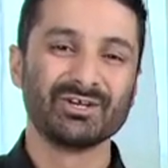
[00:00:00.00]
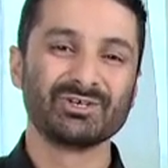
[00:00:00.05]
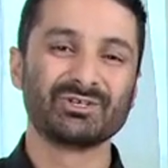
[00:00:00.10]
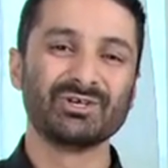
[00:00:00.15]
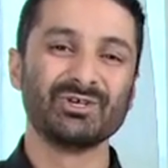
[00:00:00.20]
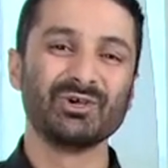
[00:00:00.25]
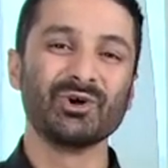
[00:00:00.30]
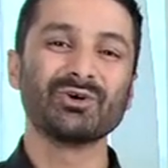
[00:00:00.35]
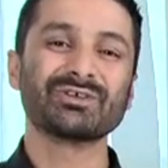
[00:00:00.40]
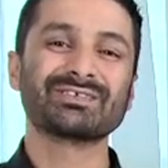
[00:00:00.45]

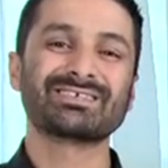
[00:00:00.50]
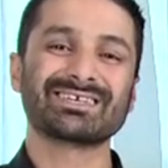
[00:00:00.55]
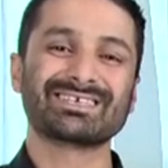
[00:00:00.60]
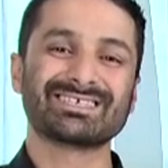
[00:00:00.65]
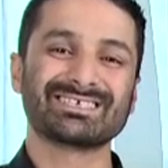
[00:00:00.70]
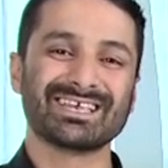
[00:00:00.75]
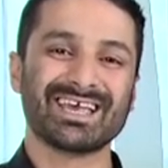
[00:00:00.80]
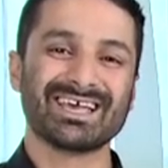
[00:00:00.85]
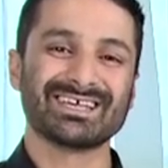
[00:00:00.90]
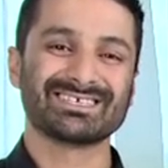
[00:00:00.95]
To your
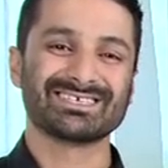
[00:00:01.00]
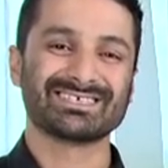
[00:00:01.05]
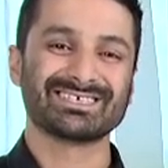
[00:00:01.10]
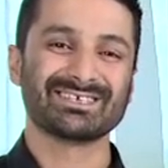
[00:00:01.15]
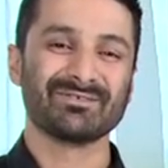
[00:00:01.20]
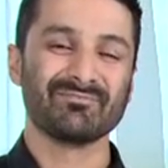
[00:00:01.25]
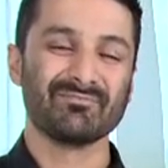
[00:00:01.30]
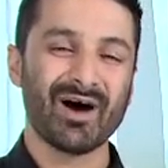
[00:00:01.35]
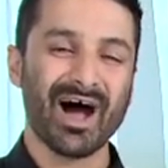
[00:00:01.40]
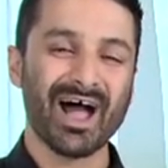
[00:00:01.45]

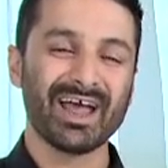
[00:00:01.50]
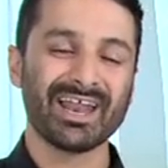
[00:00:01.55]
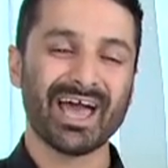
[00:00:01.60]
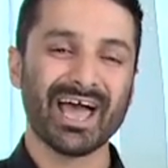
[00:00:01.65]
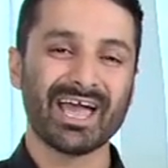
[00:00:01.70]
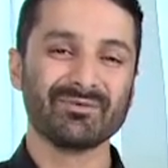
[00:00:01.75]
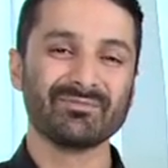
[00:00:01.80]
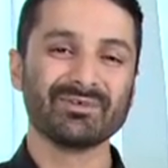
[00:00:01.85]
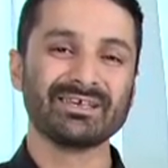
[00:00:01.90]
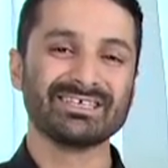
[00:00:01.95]
success, my
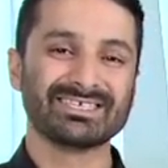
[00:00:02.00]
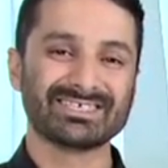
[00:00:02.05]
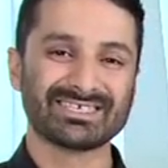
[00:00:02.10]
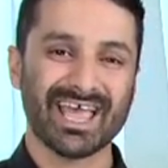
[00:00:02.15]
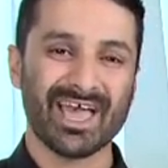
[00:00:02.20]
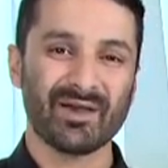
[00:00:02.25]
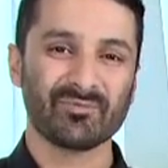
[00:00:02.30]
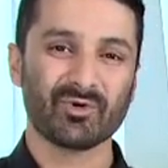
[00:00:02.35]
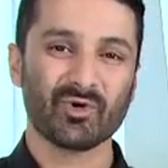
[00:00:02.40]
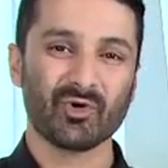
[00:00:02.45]
name is
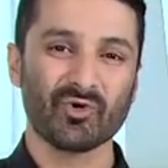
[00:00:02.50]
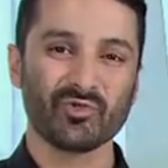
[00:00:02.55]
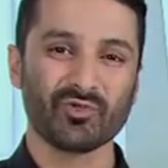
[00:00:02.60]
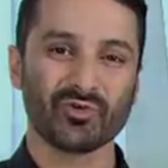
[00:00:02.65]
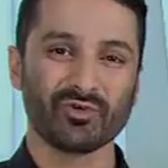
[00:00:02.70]
Sam Cawthorn.